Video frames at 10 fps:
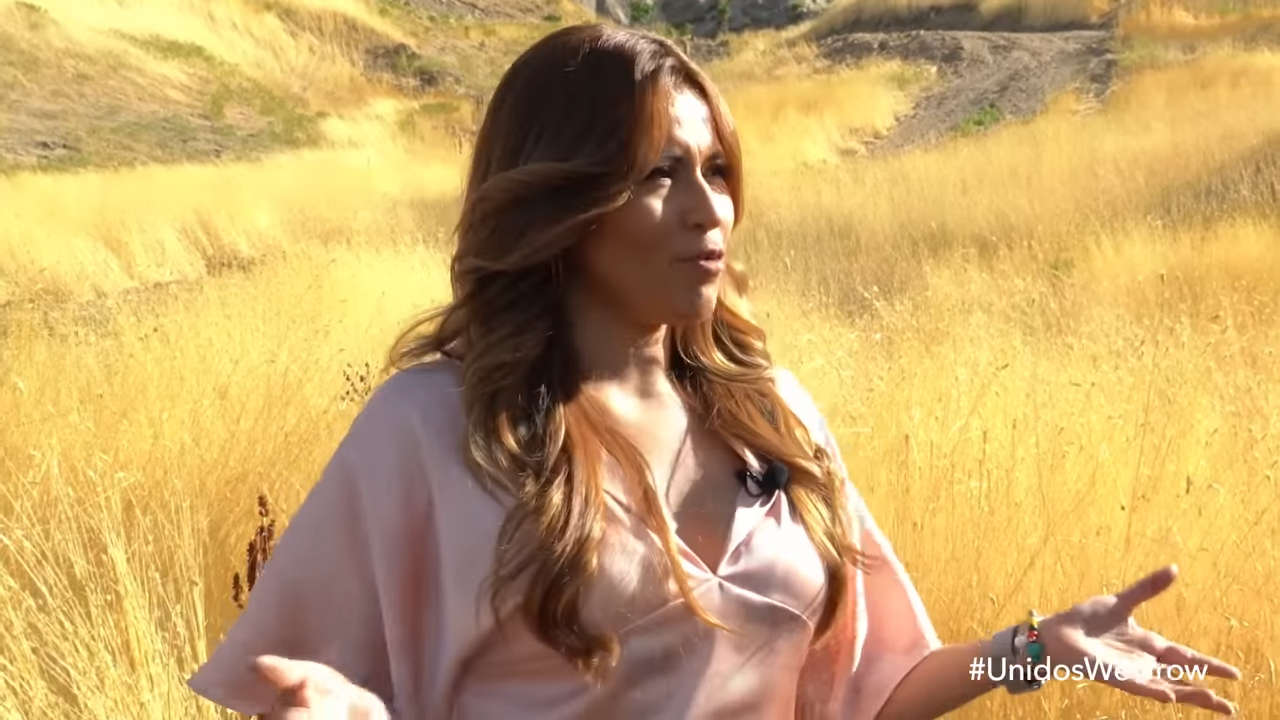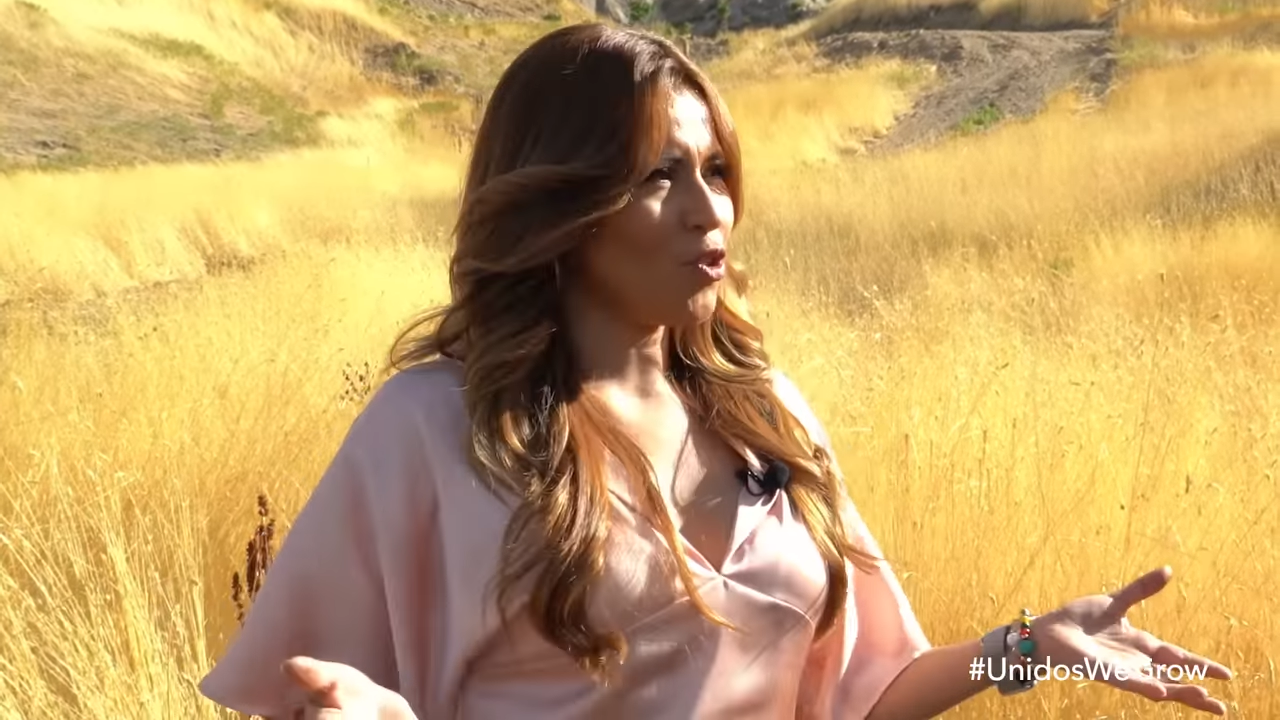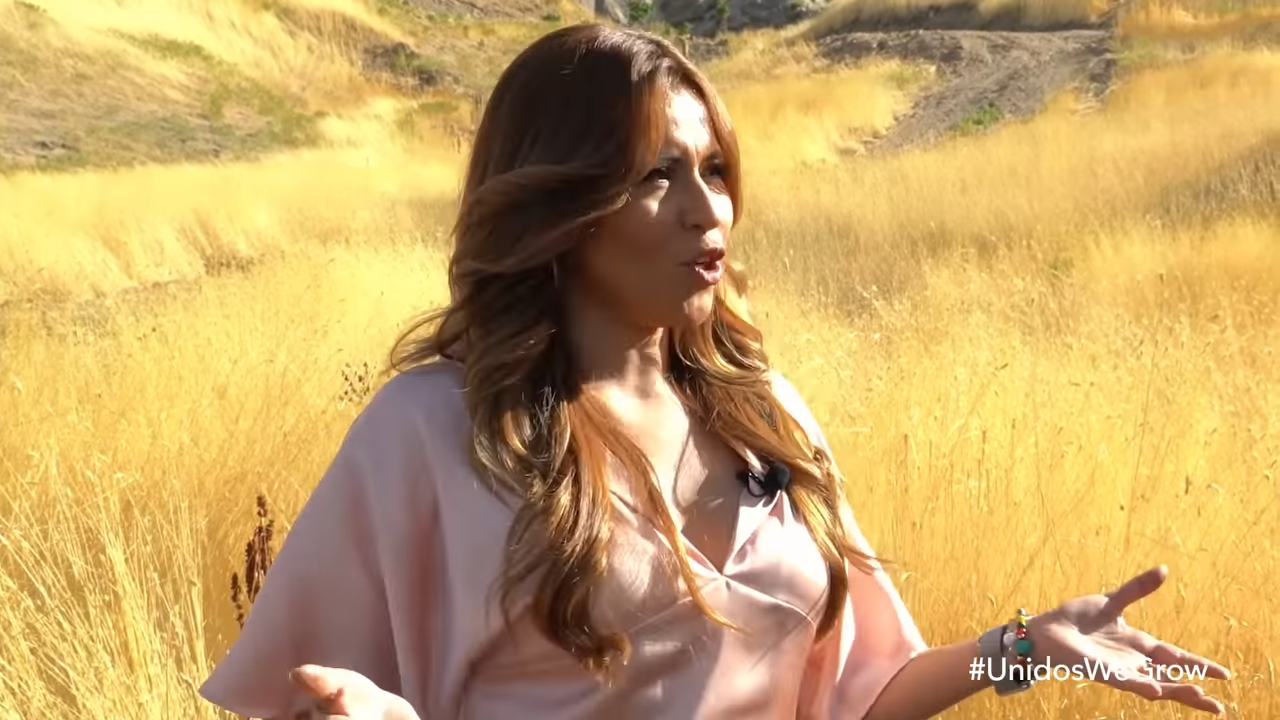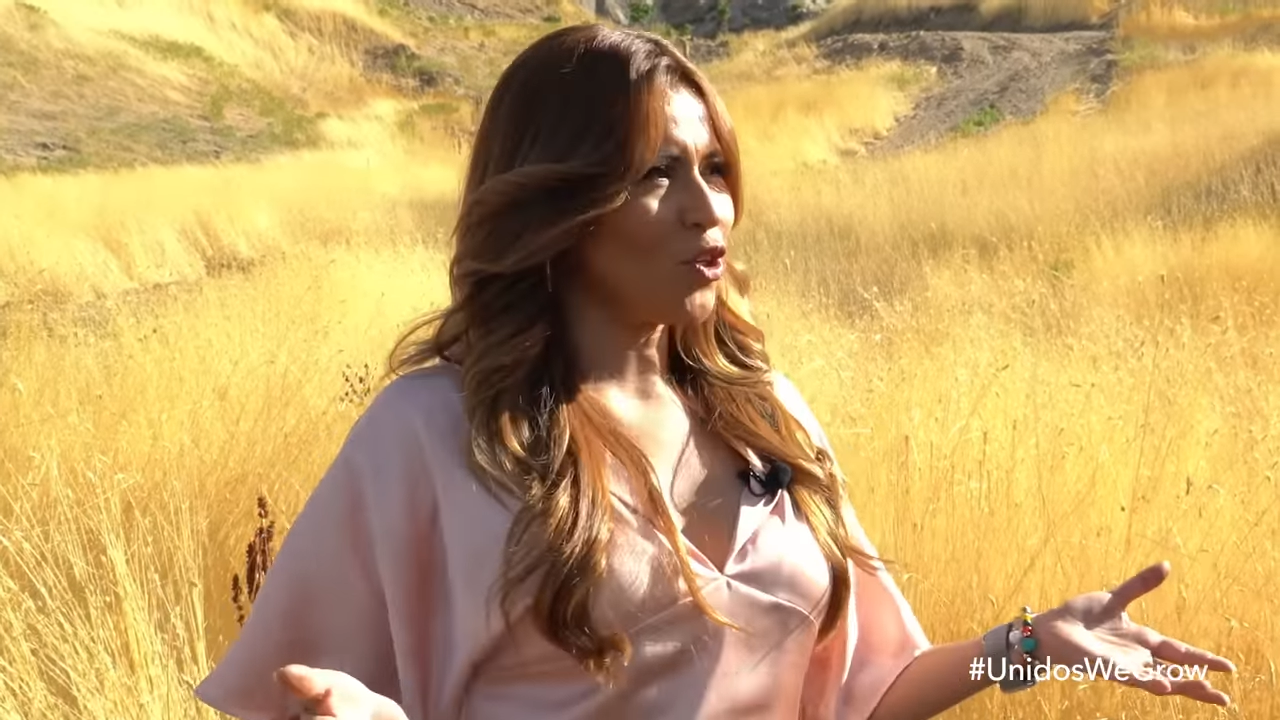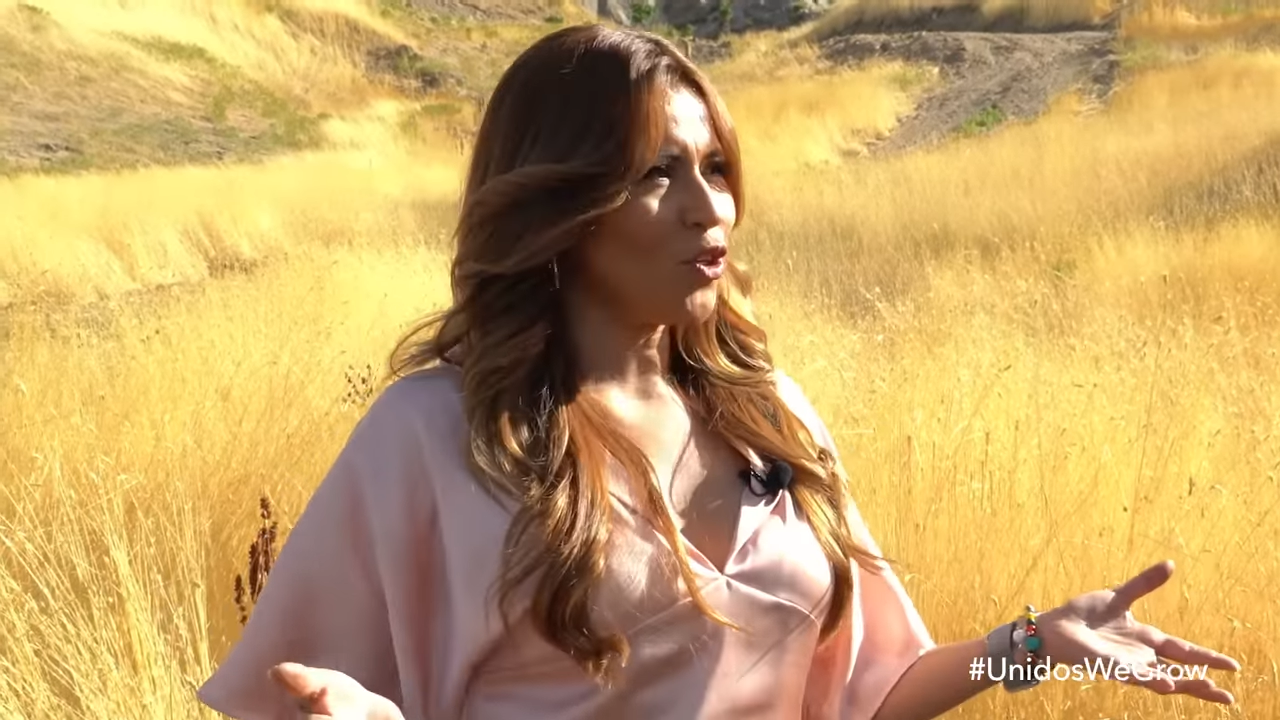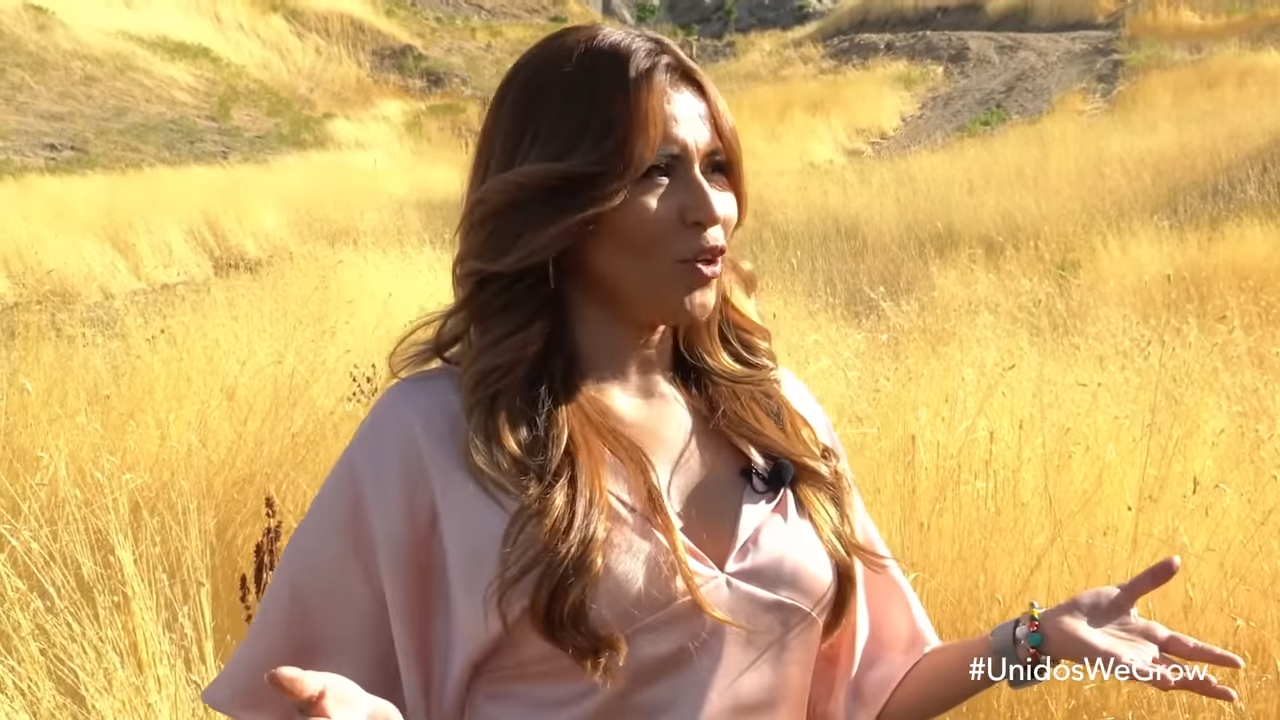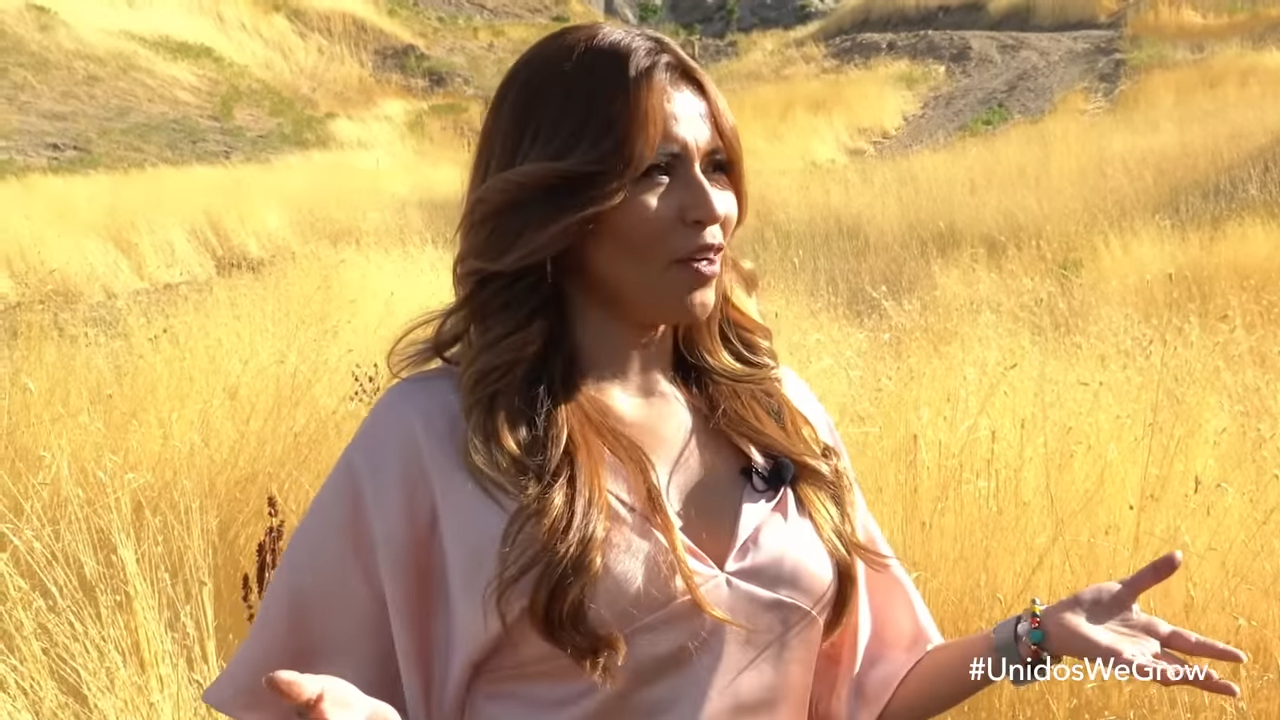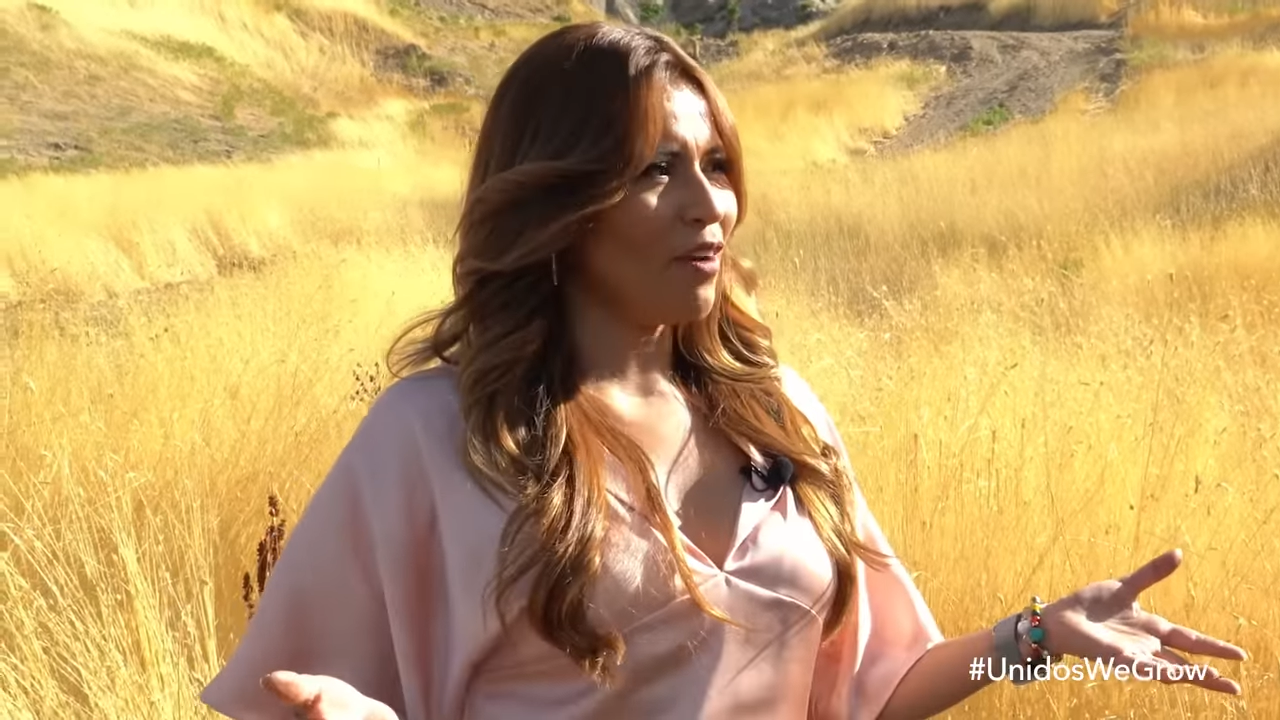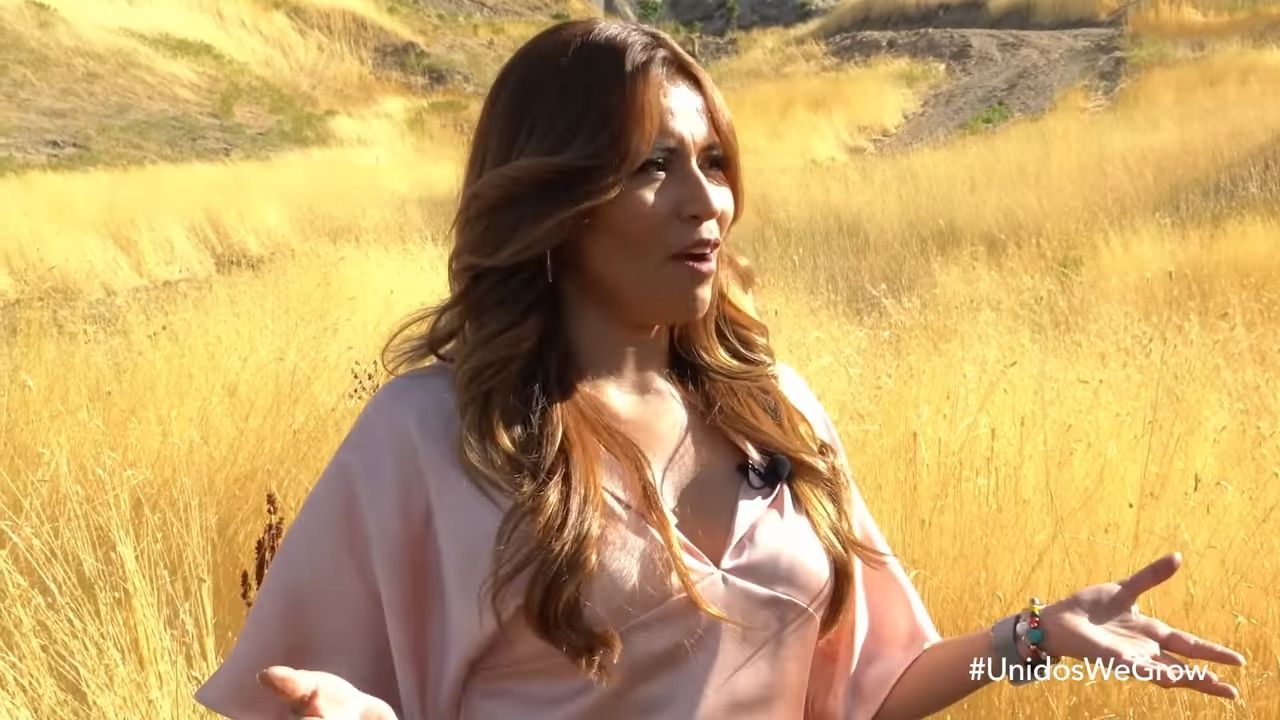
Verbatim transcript: I'm sure you're